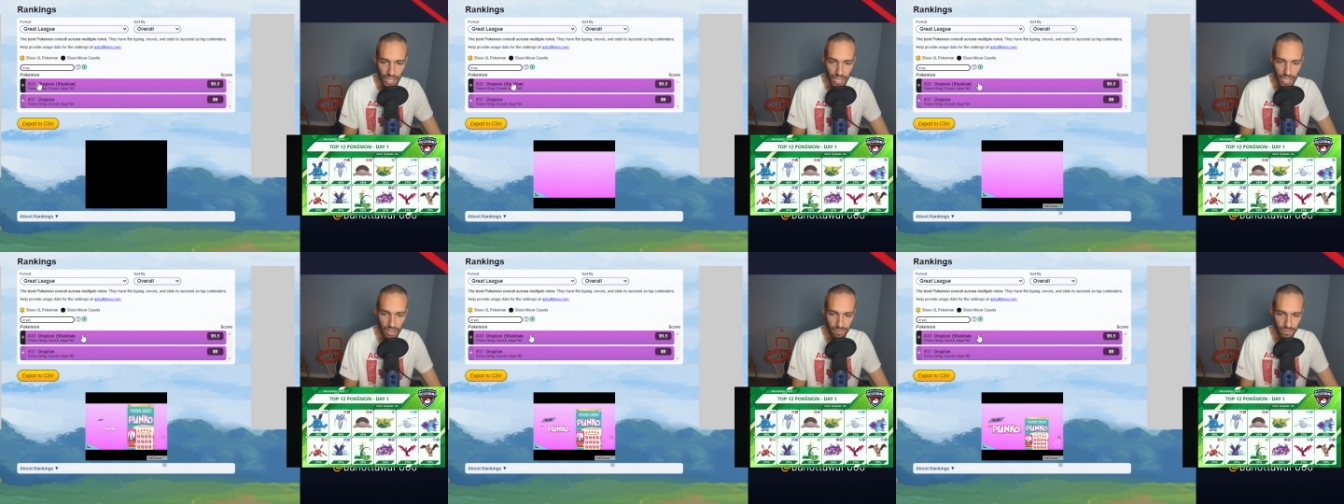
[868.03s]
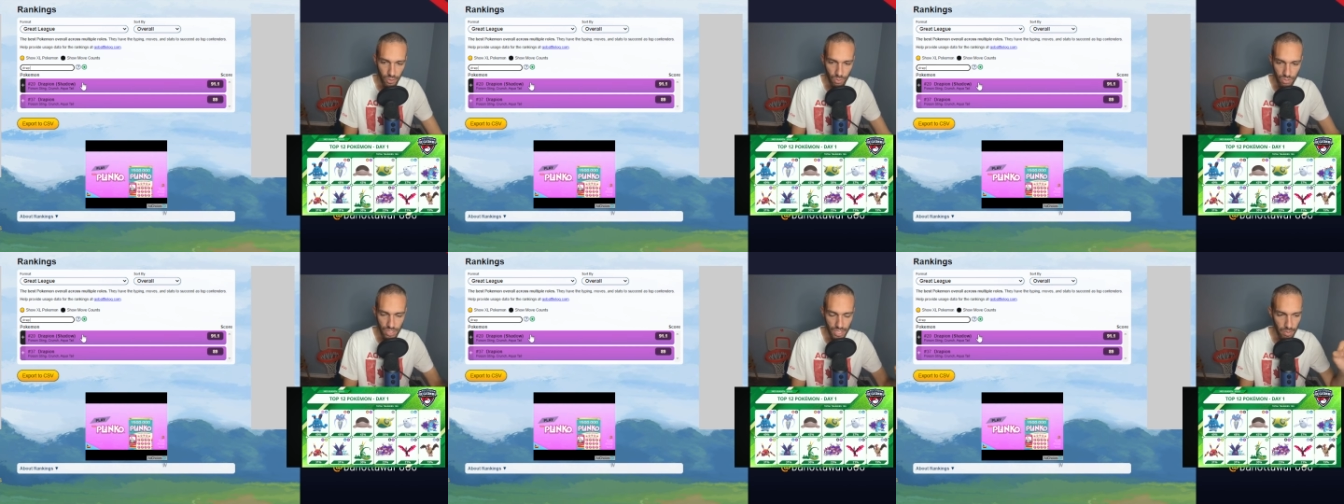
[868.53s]
If you've
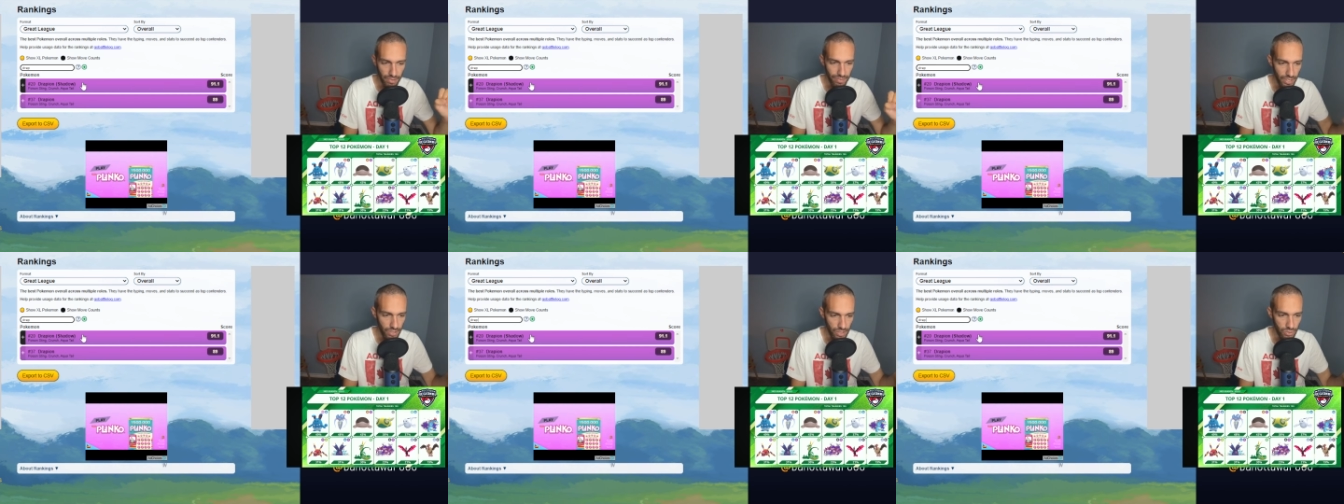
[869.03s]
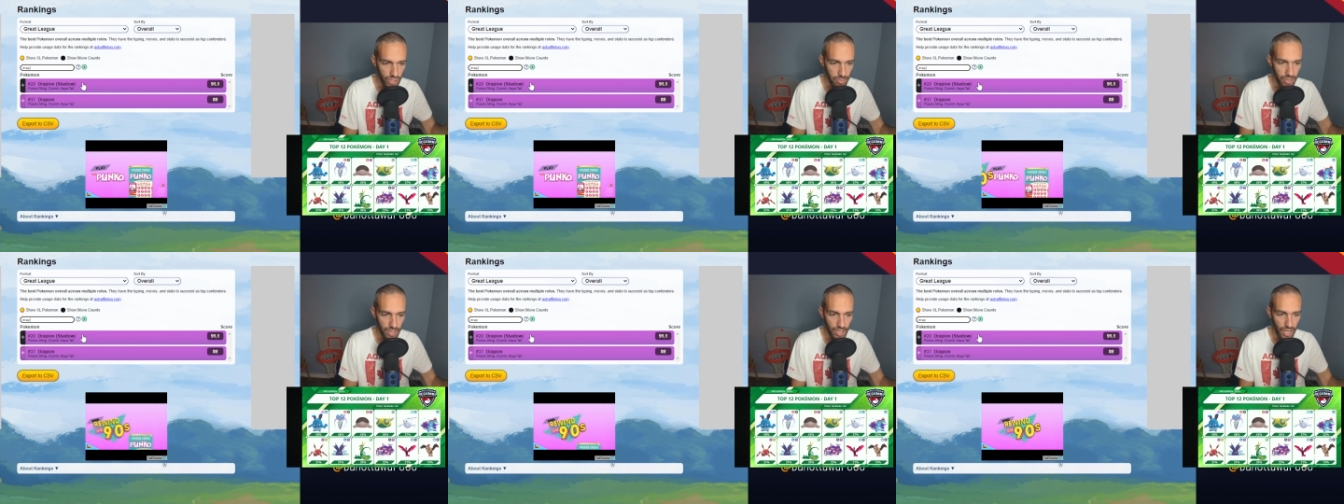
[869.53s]
seen my videos on
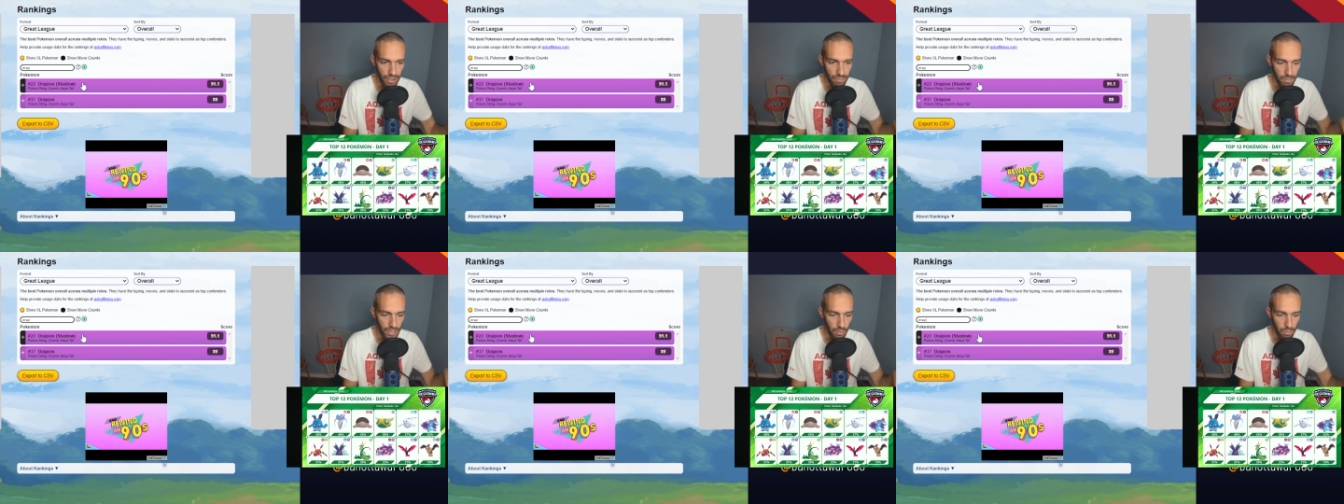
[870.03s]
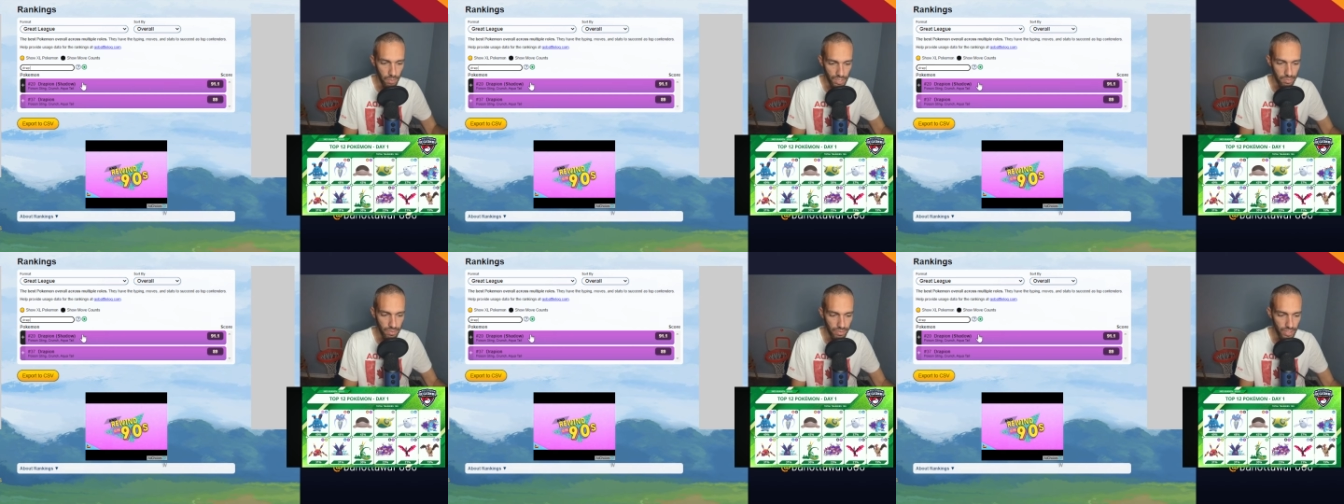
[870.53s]
Drapion, I've put out
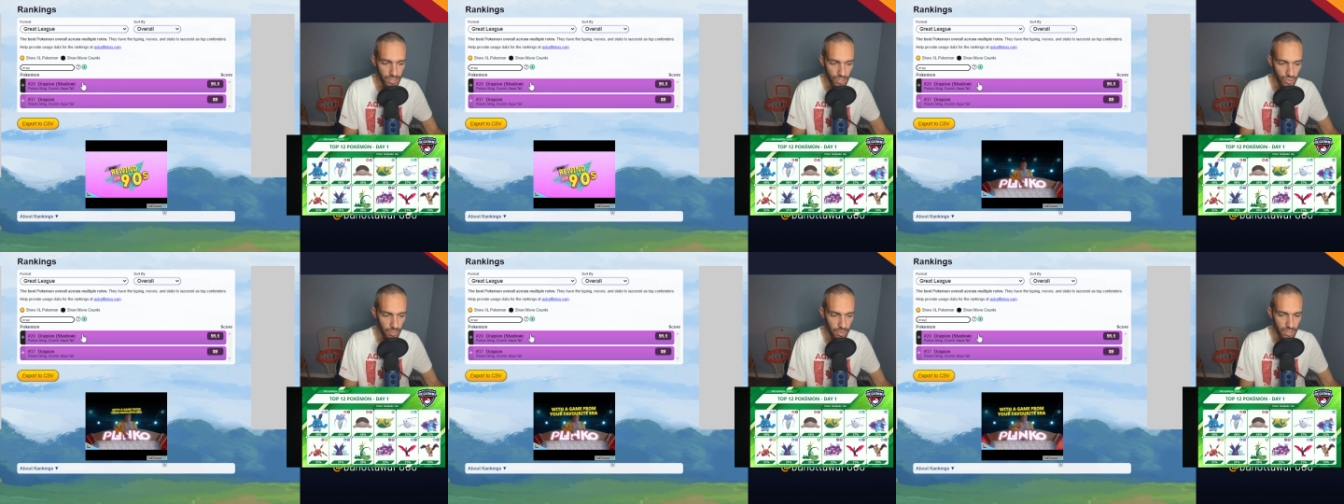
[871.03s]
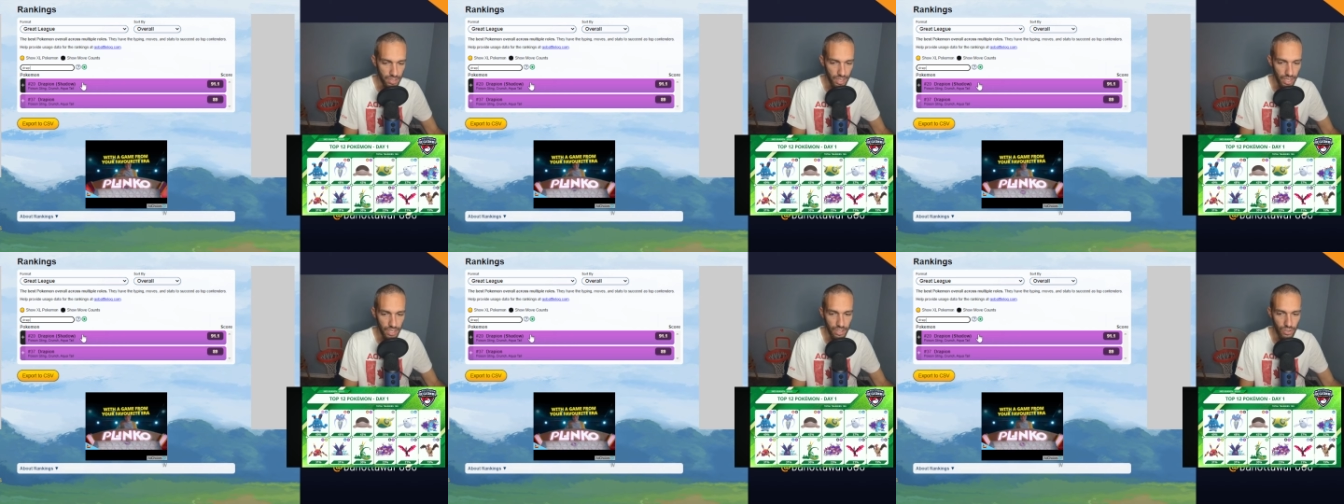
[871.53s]
multiple videos on Drapion
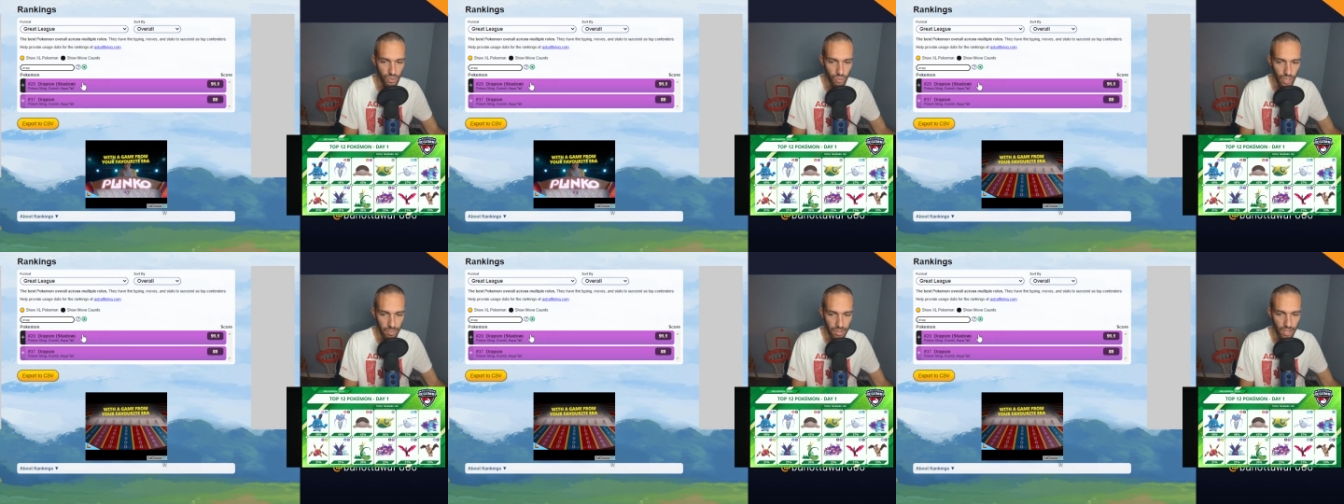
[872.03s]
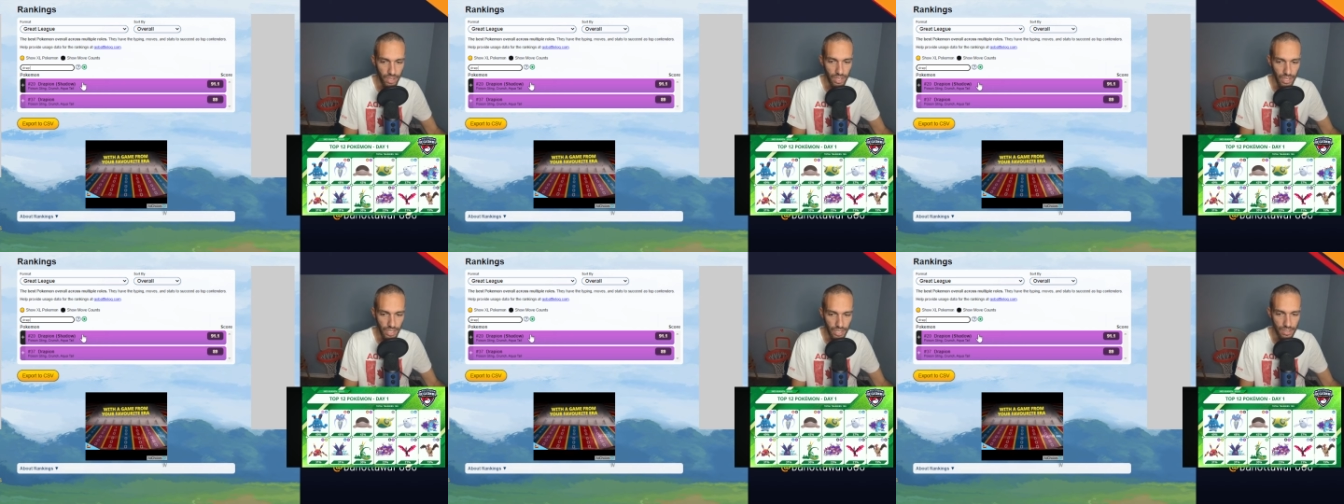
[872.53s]
saying Drapion
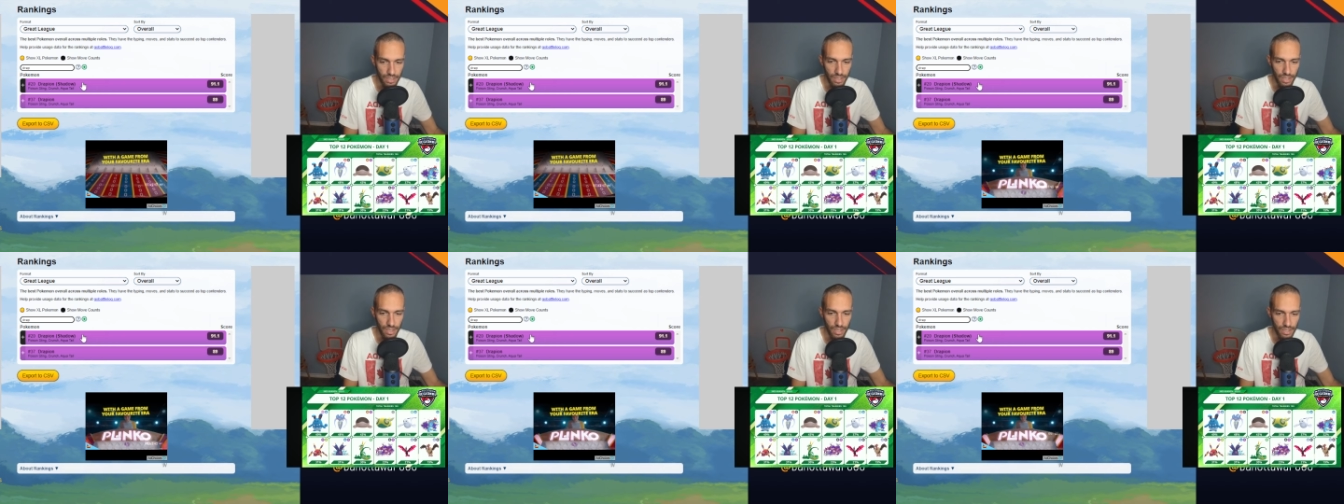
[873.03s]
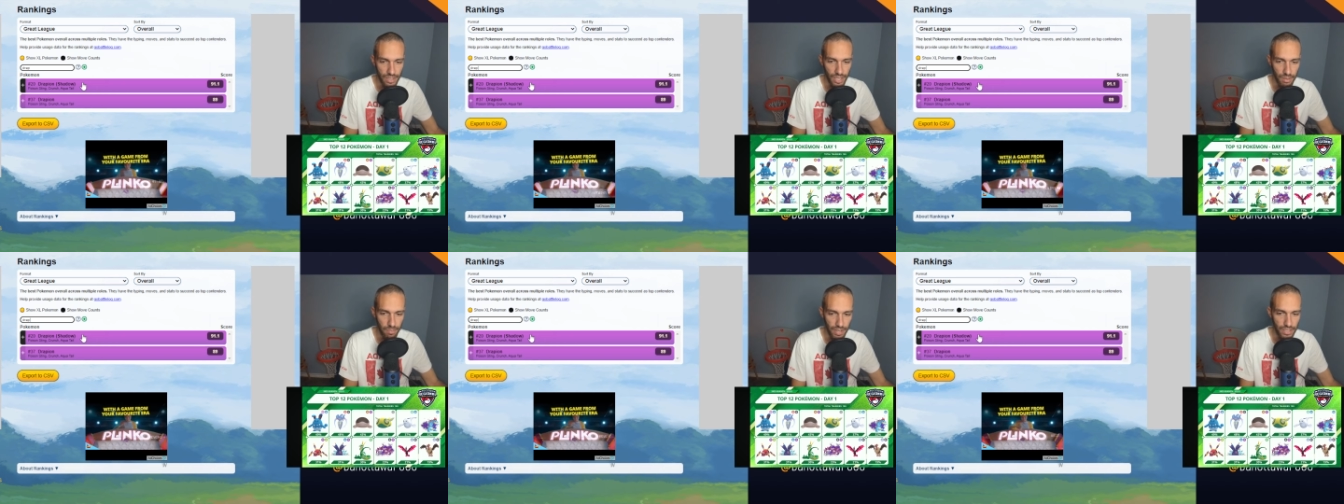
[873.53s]
is the
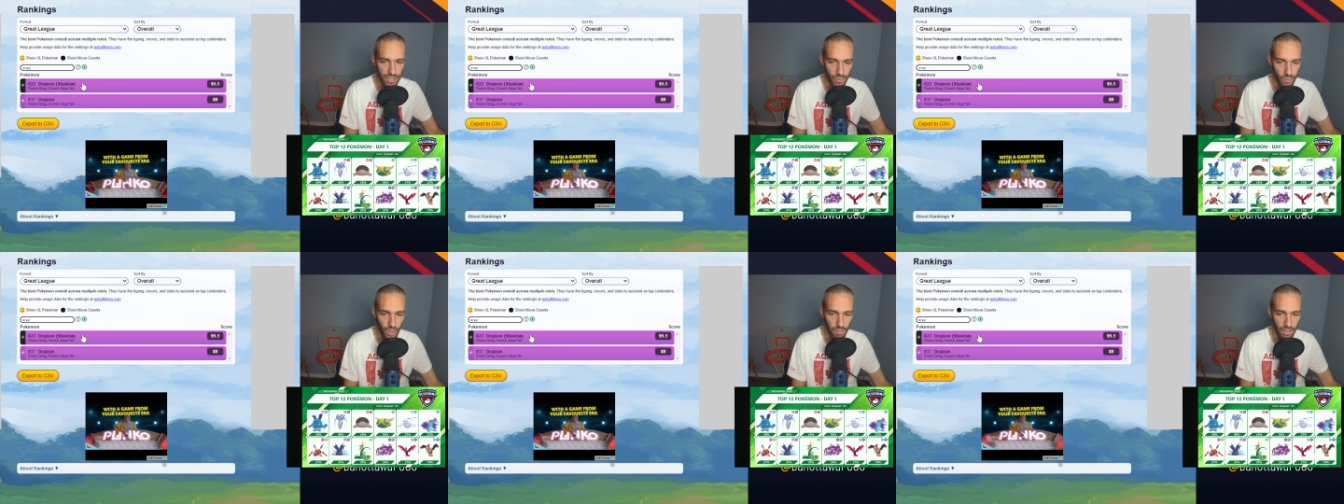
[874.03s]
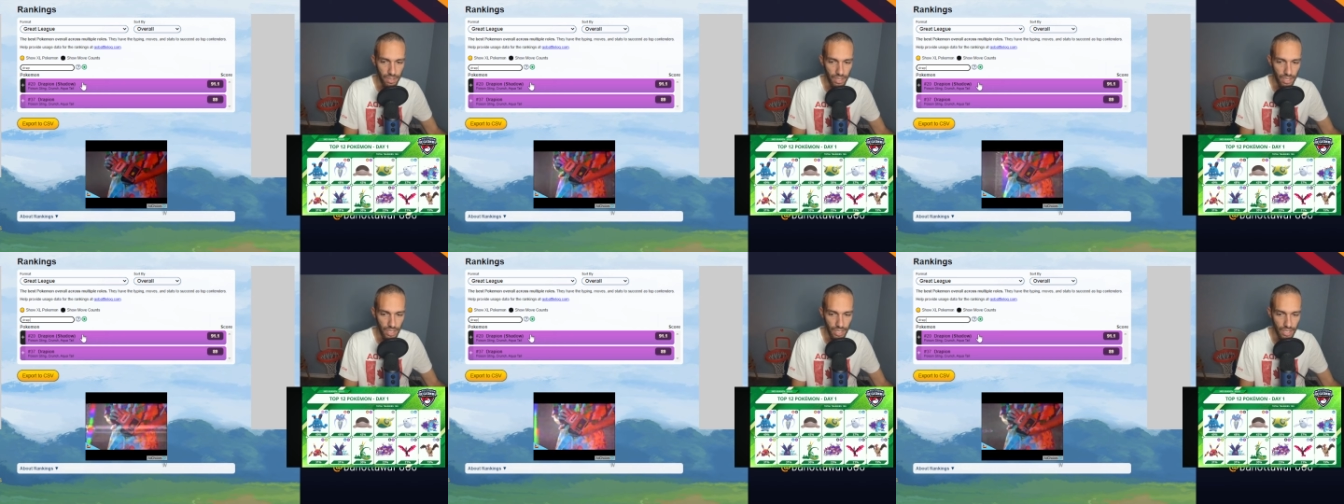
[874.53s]
second best safe swap
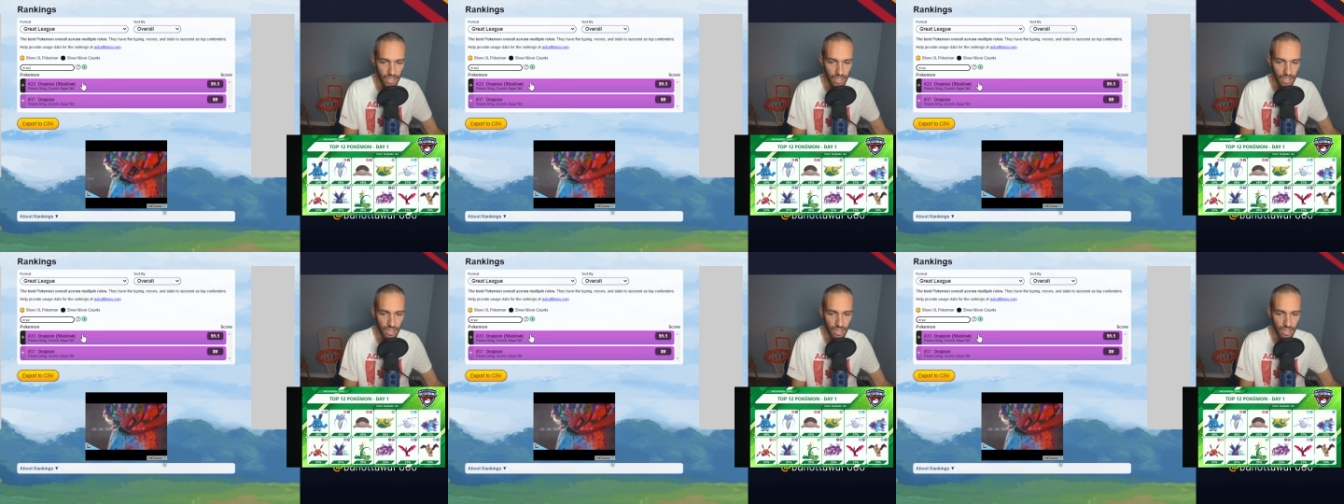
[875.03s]
in